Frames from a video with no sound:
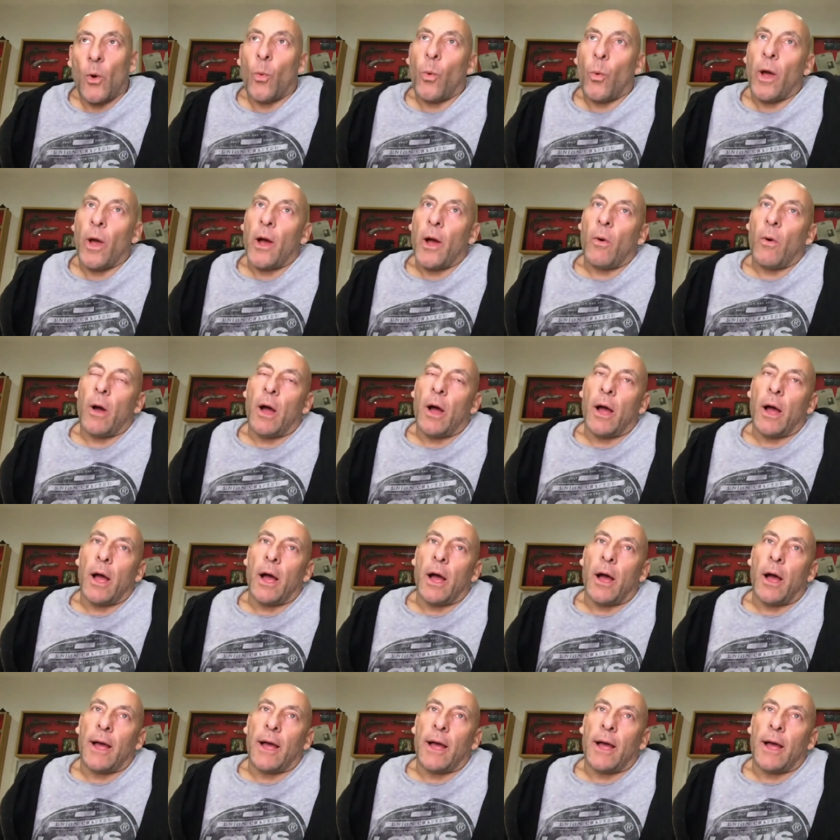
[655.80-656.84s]
Well,
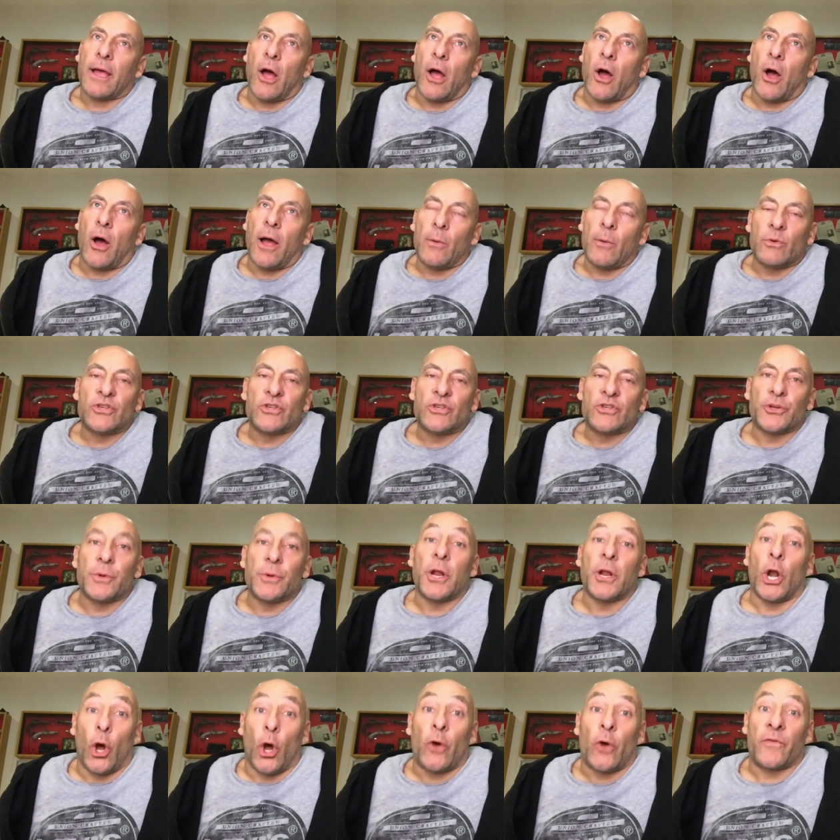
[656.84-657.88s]
I was
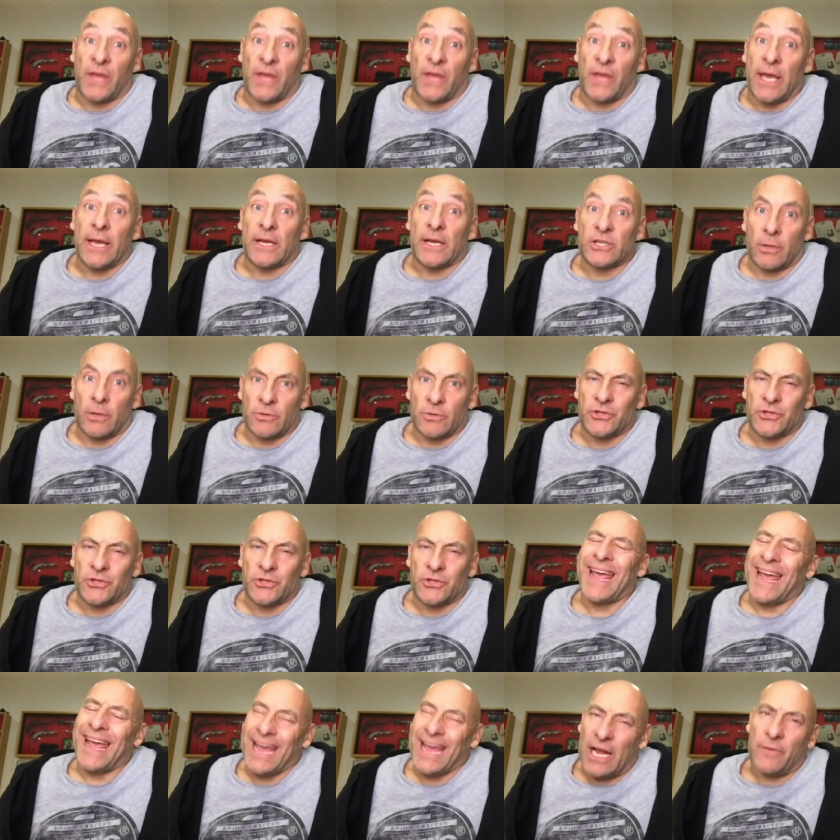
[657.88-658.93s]
doing a lot of gigs. I was
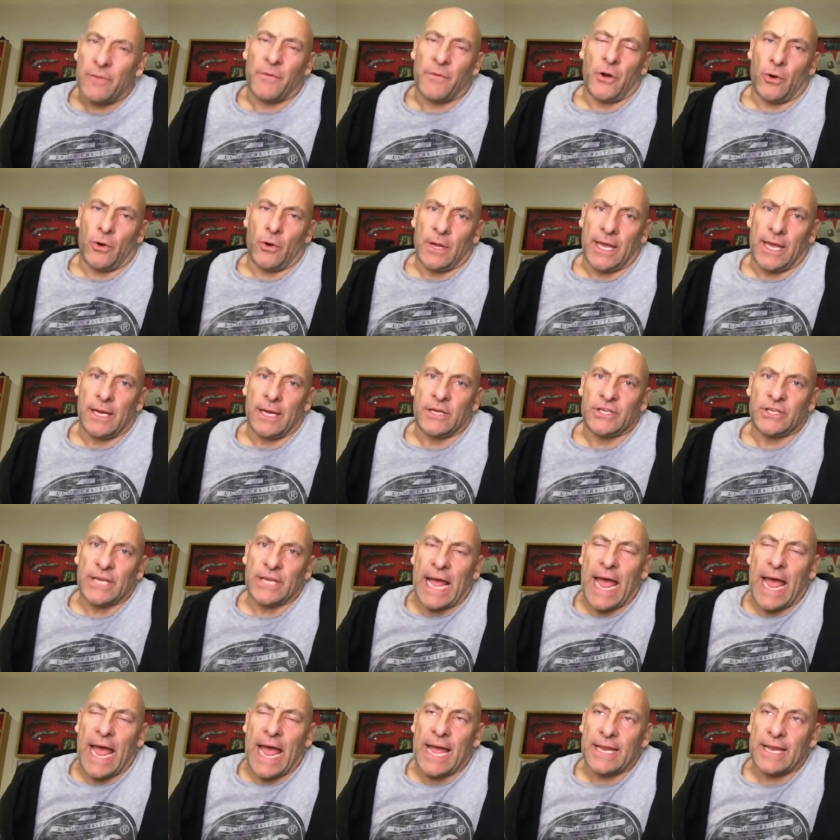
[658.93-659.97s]
doing a hell of a lot of
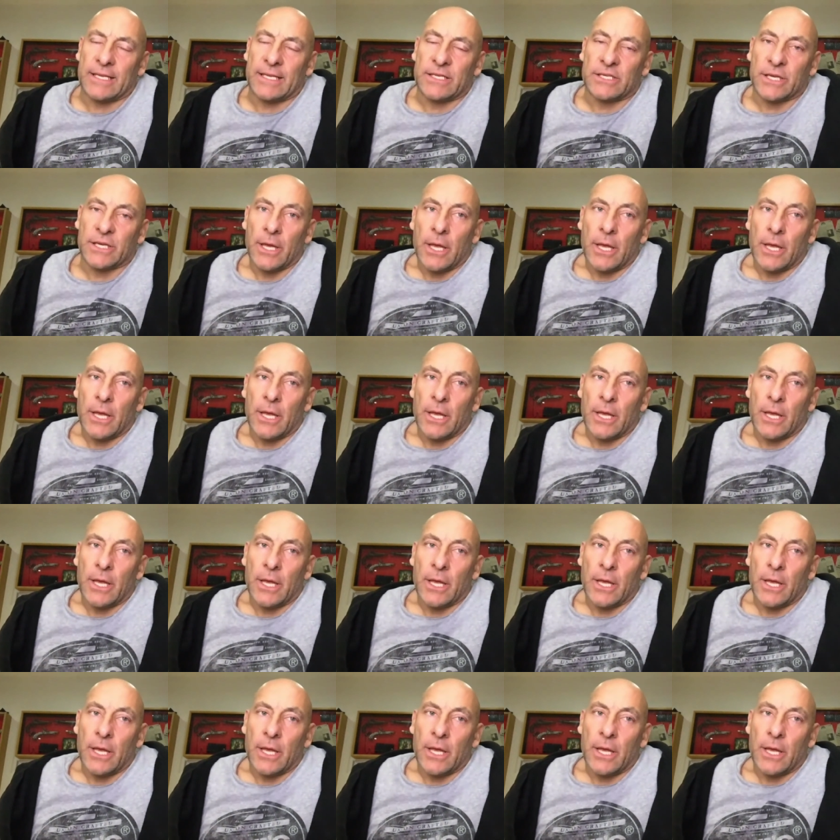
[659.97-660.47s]
gigs, and